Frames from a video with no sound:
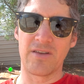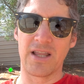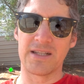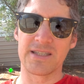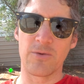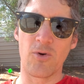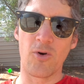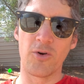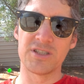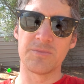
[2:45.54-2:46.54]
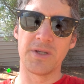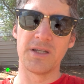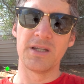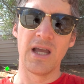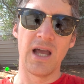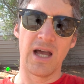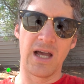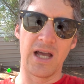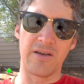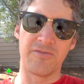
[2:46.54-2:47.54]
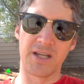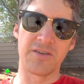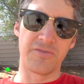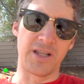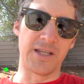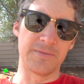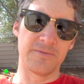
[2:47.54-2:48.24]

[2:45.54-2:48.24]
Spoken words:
a lens that will always be flicker free.